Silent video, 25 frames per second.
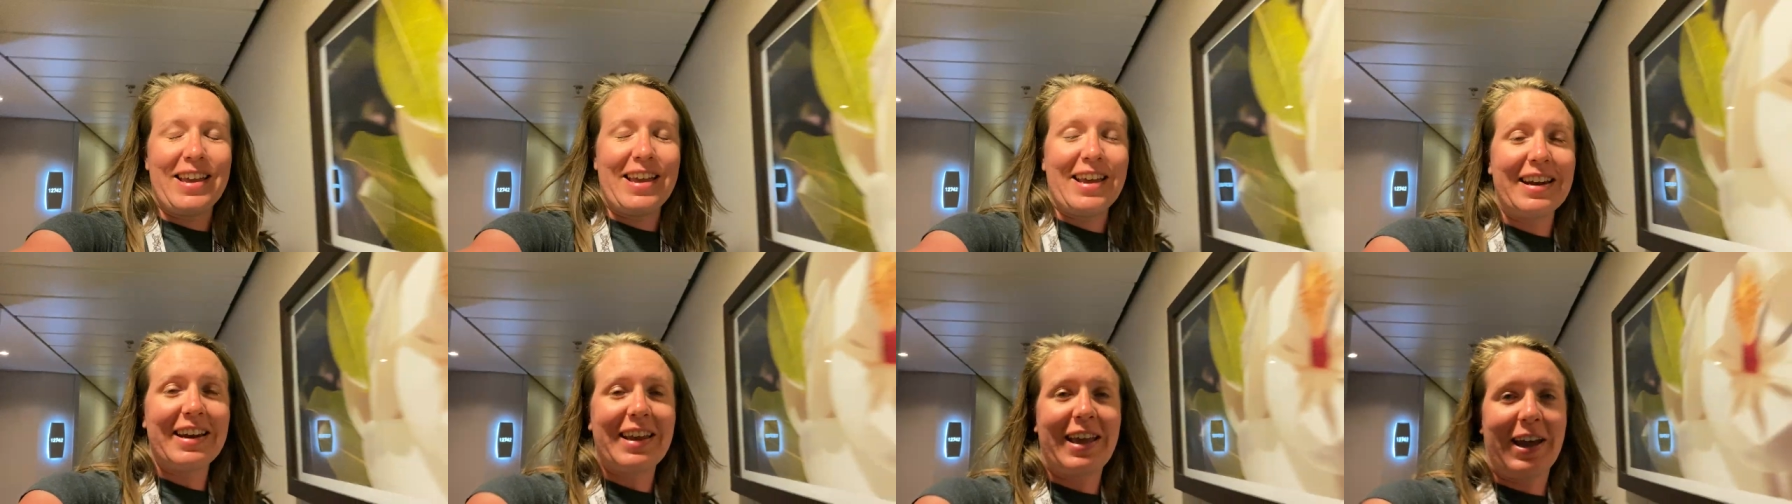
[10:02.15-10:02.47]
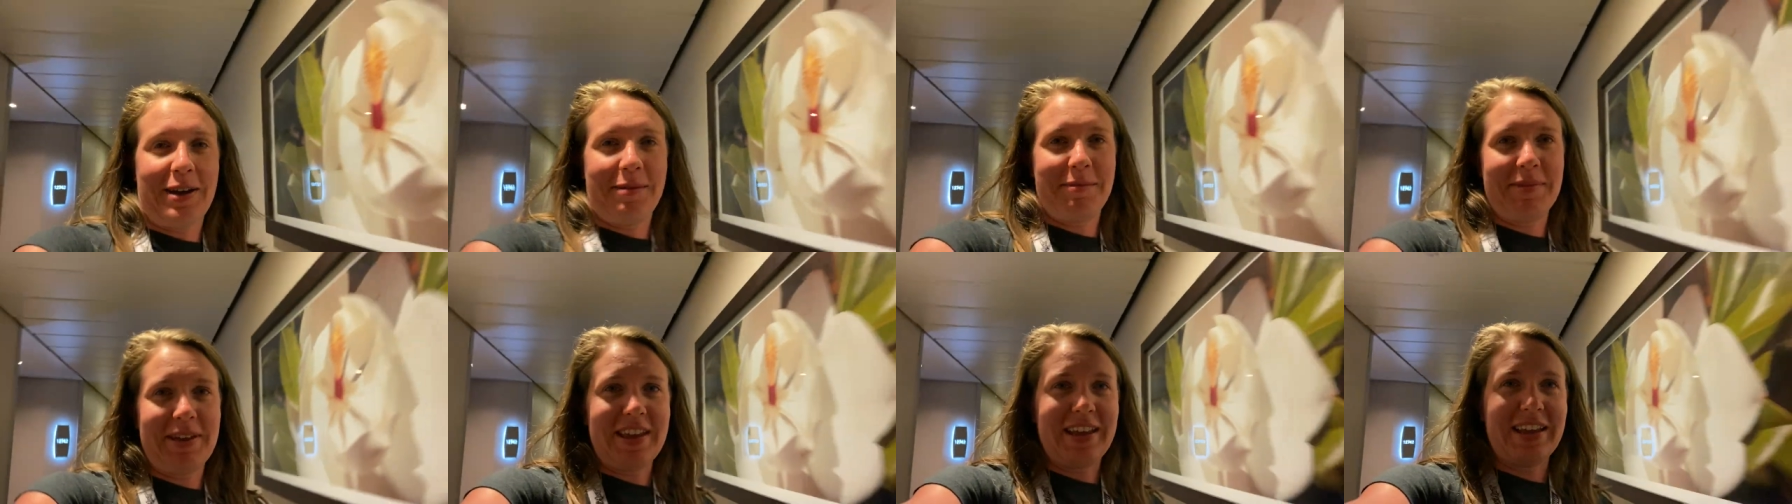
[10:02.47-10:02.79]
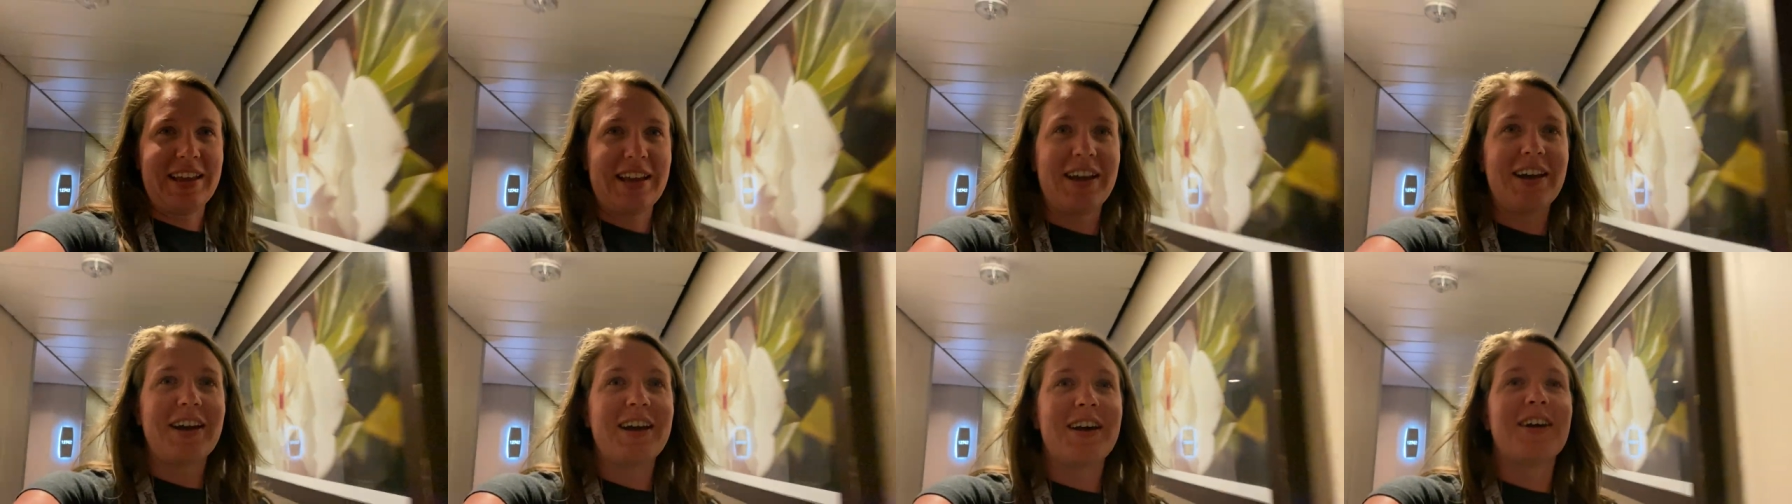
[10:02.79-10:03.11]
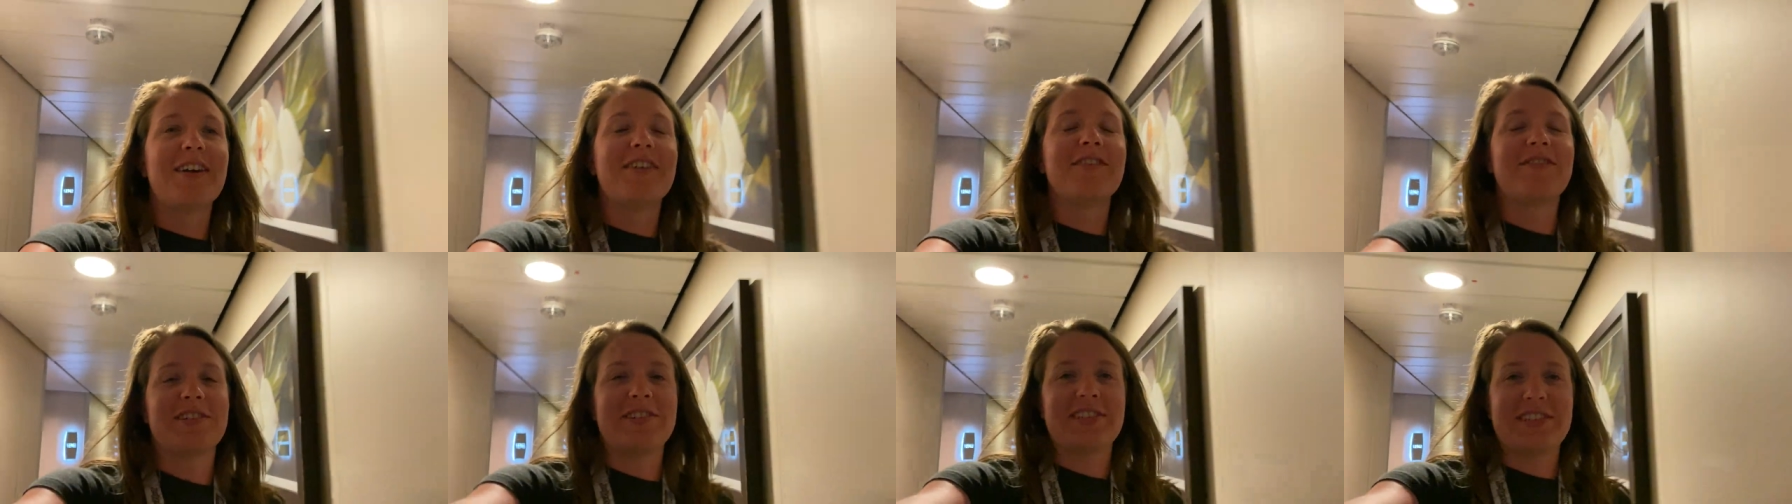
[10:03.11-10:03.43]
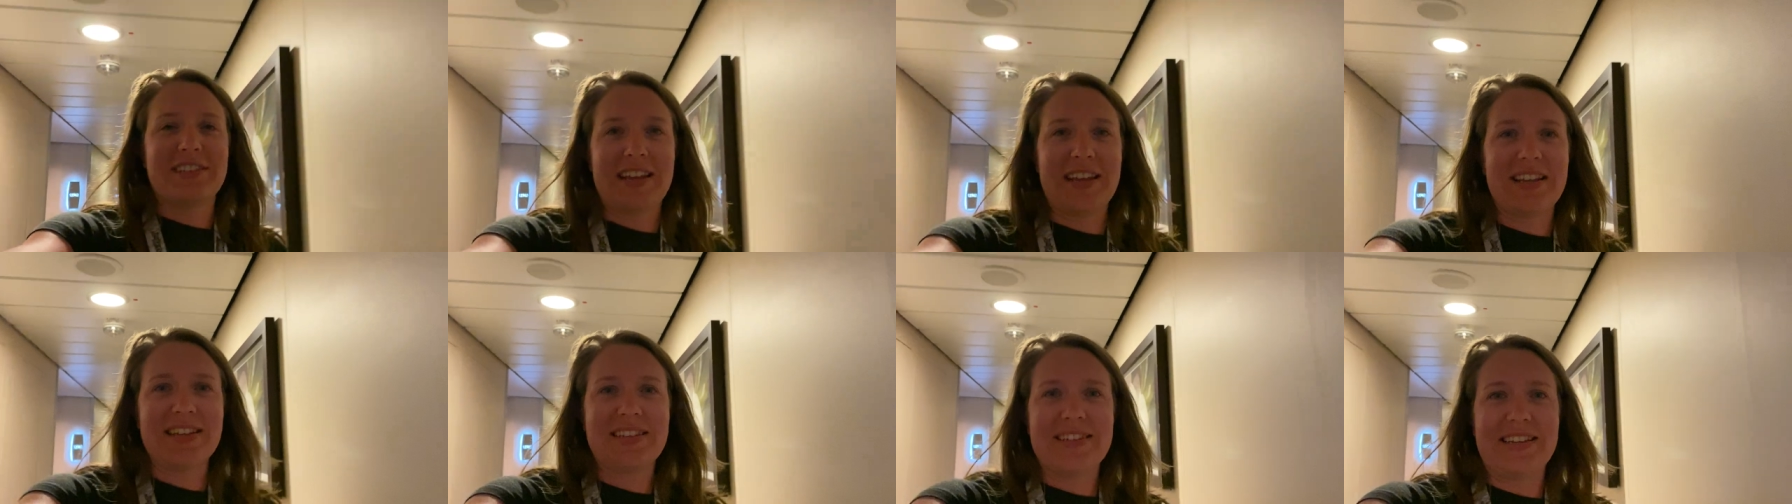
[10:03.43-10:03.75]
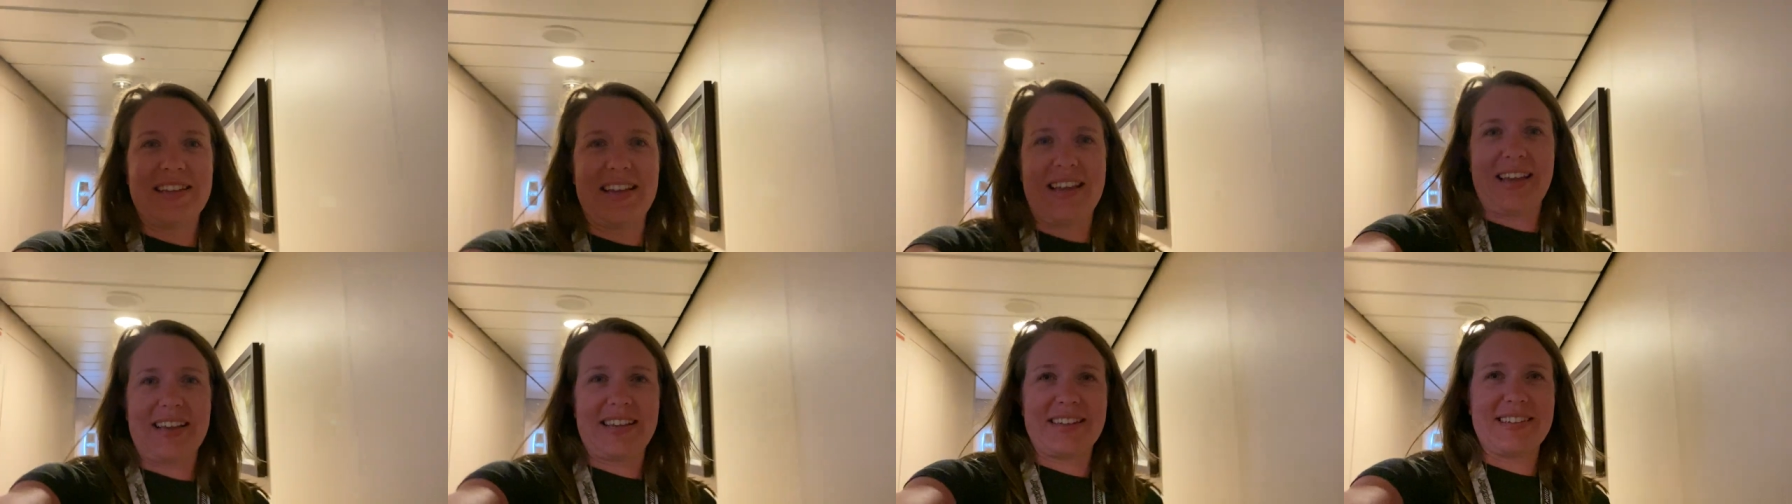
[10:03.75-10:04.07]
incoming for day
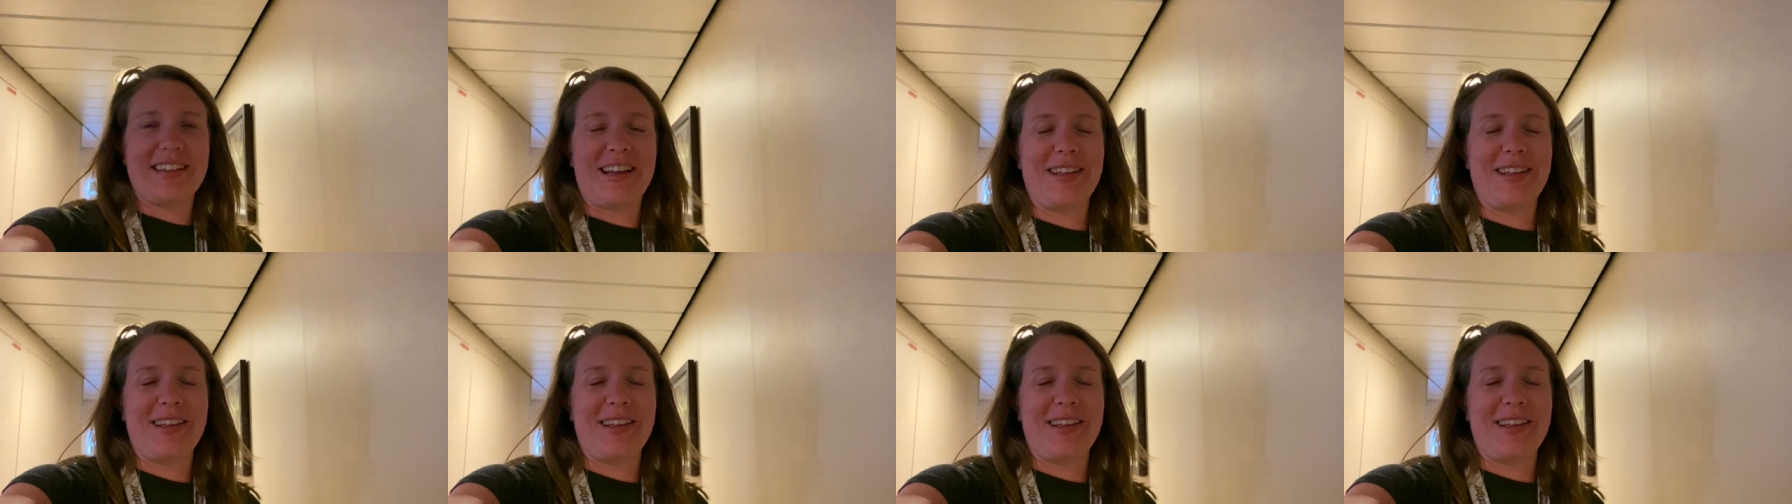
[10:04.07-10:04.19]
6